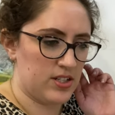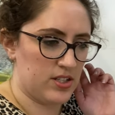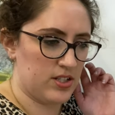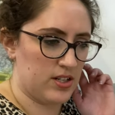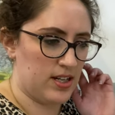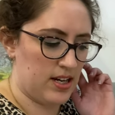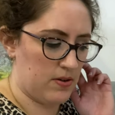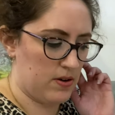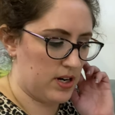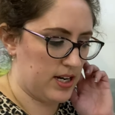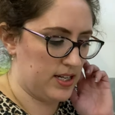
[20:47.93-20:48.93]
so now
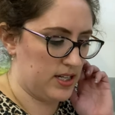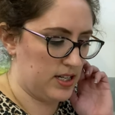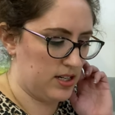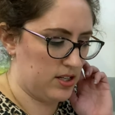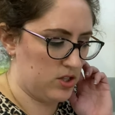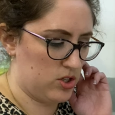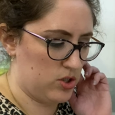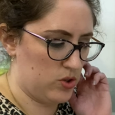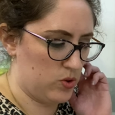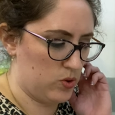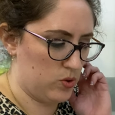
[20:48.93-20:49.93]
I need
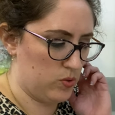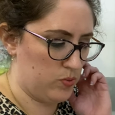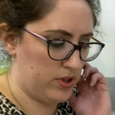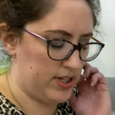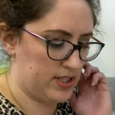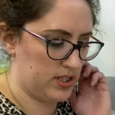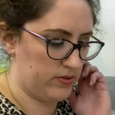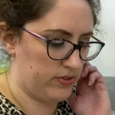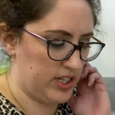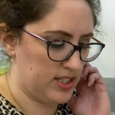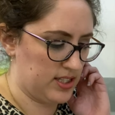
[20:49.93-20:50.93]
to press the
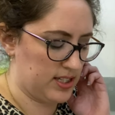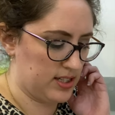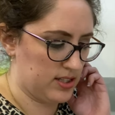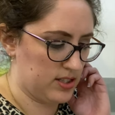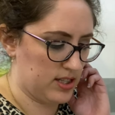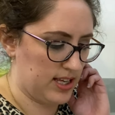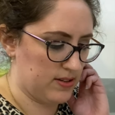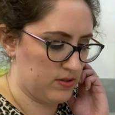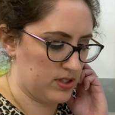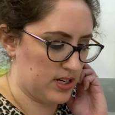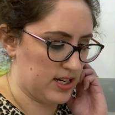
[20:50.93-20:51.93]
facings to the
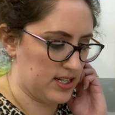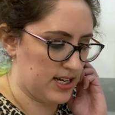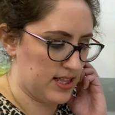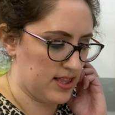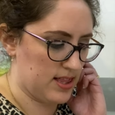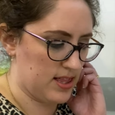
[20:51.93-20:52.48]
outside and